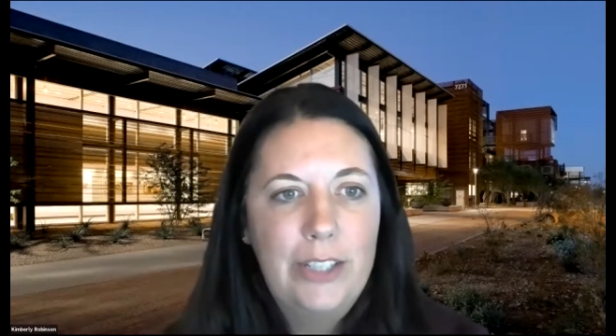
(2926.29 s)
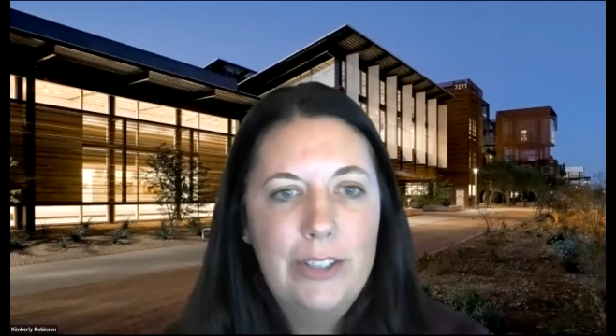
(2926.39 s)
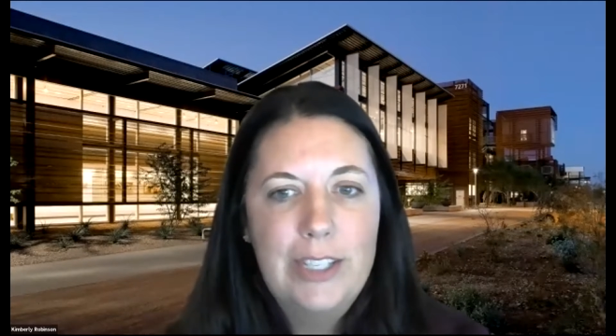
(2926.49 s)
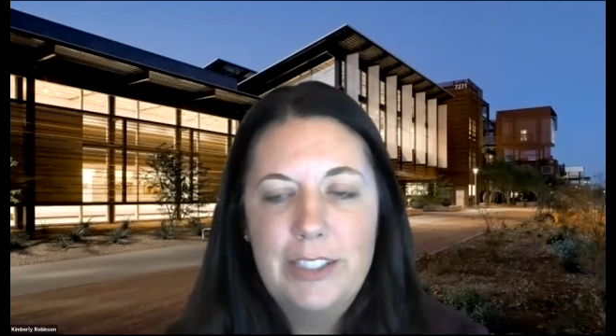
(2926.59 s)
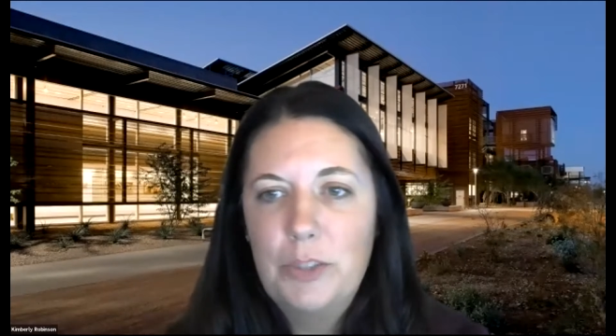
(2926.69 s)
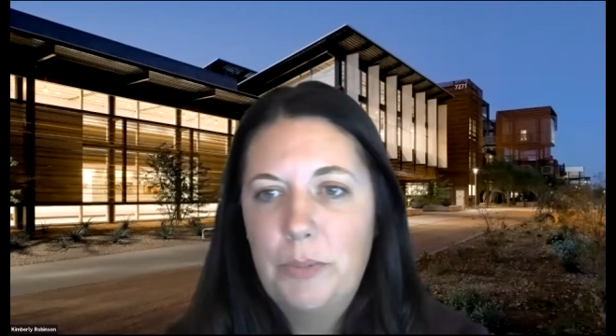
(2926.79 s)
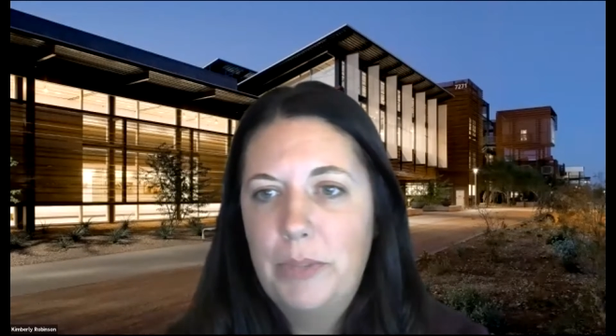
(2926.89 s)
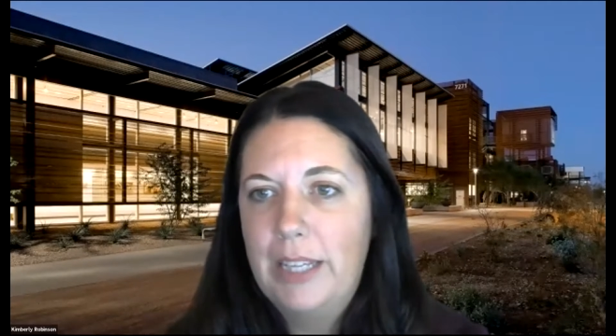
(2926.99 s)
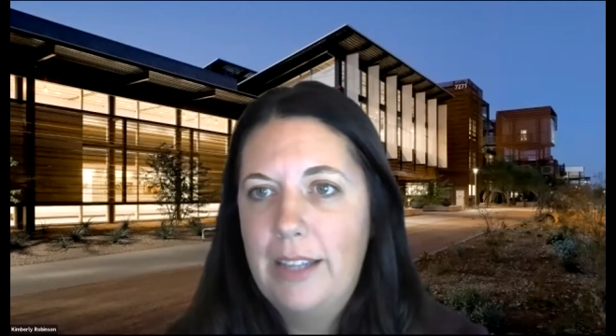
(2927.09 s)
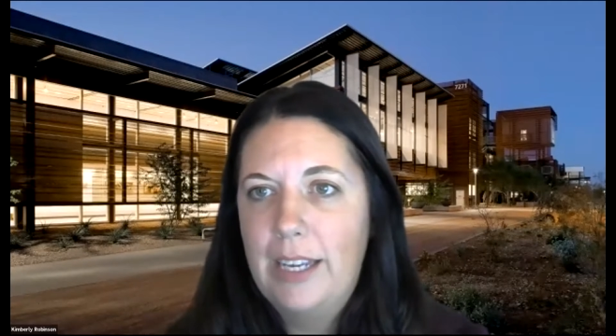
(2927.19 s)
You guys
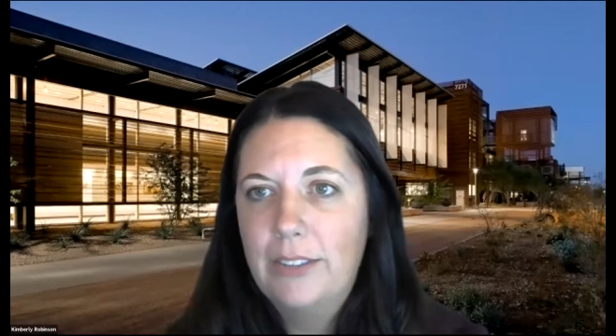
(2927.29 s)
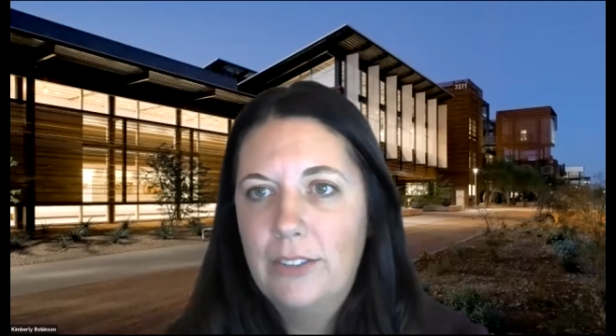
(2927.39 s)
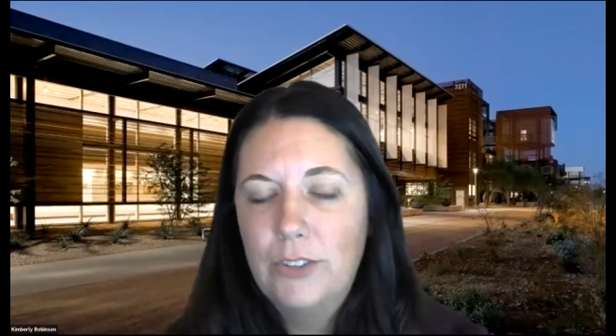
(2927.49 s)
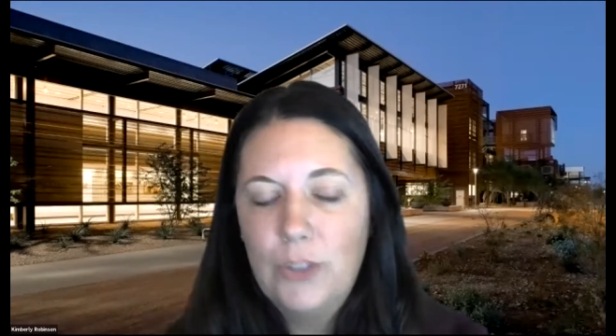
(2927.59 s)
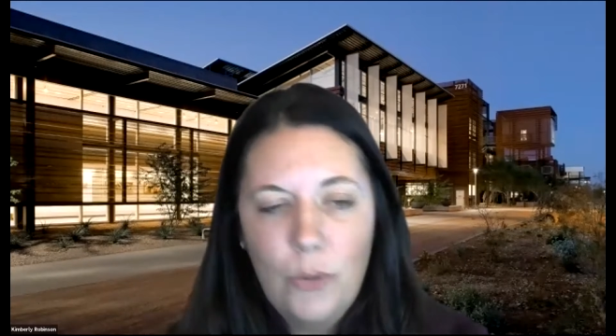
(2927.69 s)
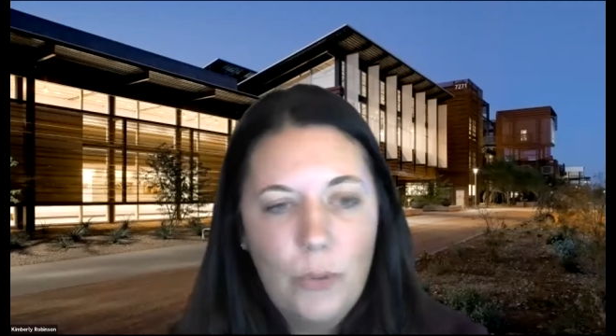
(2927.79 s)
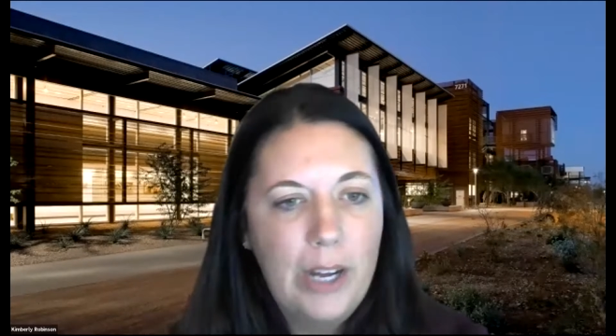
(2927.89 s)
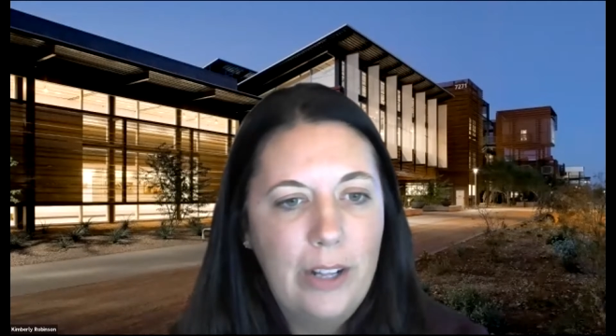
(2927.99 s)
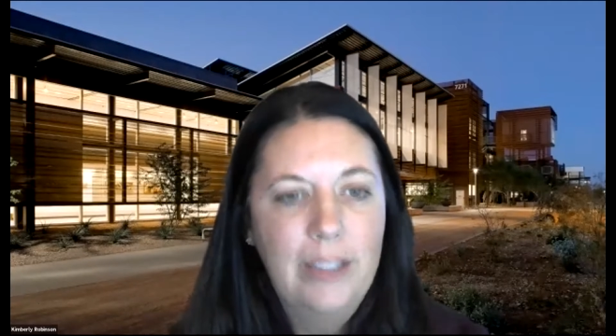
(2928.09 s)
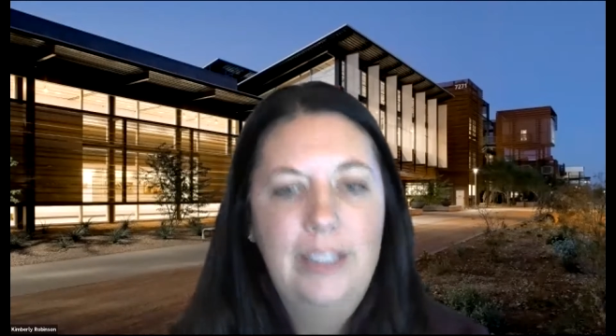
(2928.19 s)
explain things so
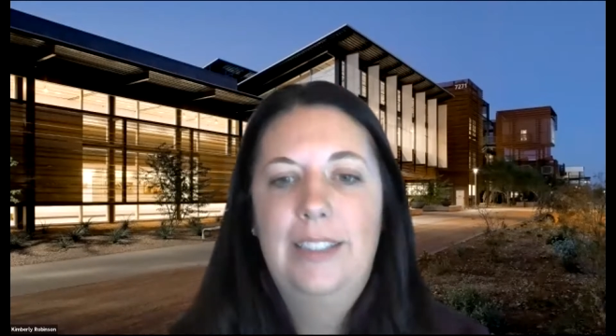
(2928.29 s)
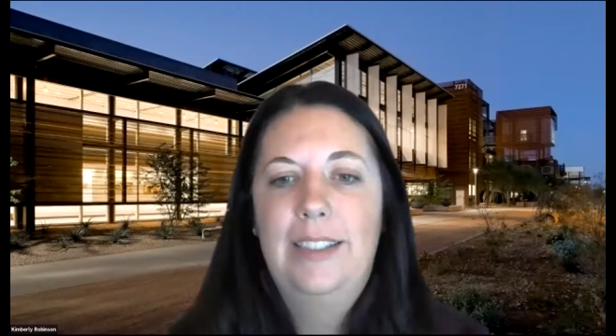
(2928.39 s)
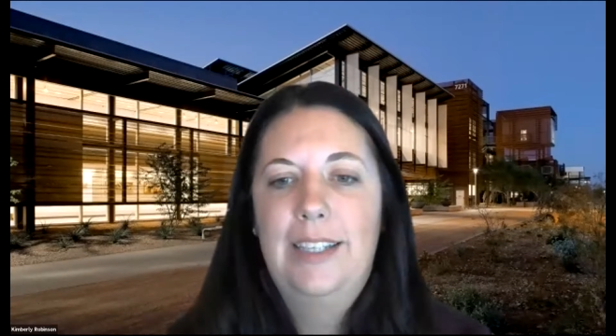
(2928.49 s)
well.